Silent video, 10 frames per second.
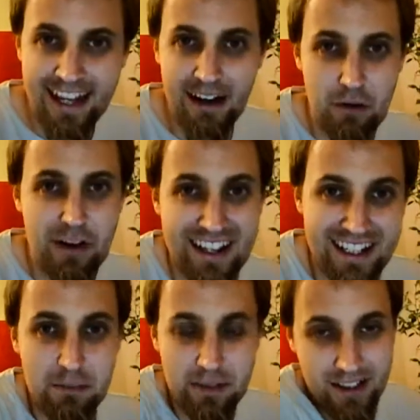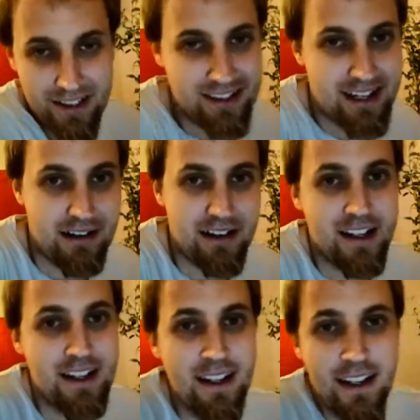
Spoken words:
ready military,